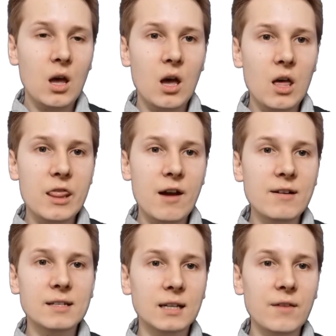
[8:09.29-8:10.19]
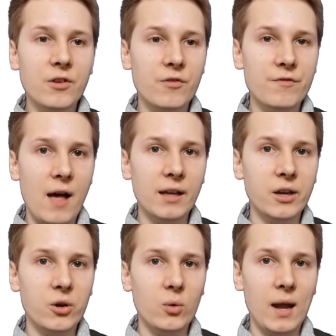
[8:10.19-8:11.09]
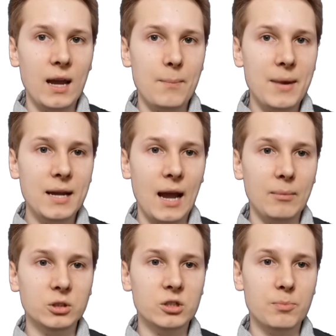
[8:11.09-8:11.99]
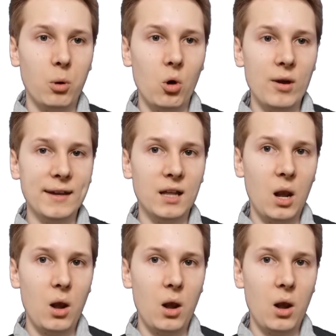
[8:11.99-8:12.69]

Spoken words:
There is significant value in being able to deploy